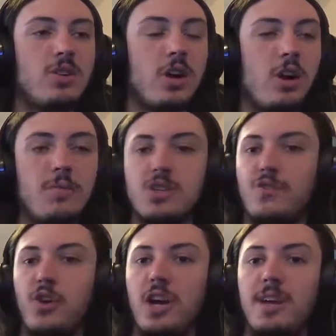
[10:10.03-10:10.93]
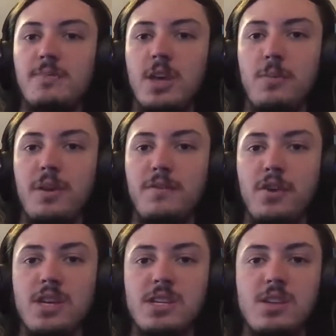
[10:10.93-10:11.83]
Or almost free. He'll be
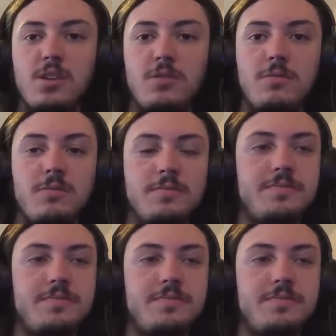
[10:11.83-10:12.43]
free soon.